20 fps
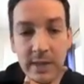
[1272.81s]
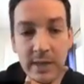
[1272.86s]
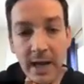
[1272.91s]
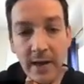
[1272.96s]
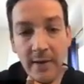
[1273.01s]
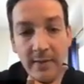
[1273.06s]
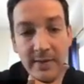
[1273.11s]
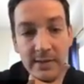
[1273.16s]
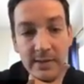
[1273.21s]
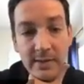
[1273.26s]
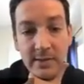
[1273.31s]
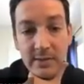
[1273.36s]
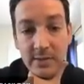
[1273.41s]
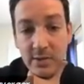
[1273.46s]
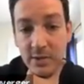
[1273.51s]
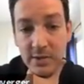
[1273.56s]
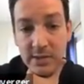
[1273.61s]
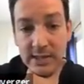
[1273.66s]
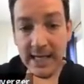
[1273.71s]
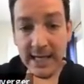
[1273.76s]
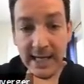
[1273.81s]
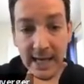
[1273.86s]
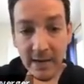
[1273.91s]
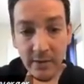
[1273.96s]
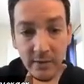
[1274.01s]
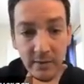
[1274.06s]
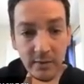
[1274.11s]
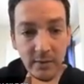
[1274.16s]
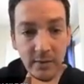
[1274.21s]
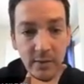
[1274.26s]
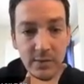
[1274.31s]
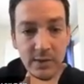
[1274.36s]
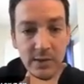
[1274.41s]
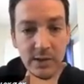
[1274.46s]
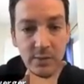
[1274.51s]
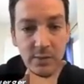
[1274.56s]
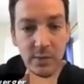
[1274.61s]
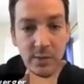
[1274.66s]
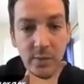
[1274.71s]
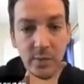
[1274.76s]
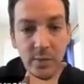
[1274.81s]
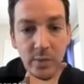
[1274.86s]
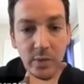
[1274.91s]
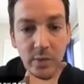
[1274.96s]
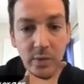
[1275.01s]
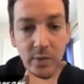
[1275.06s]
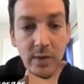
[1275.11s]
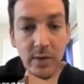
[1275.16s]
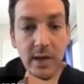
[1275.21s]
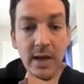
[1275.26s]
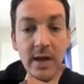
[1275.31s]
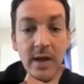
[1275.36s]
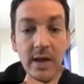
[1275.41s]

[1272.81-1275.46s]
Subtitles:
Now it's just sign out, which is what we want to do.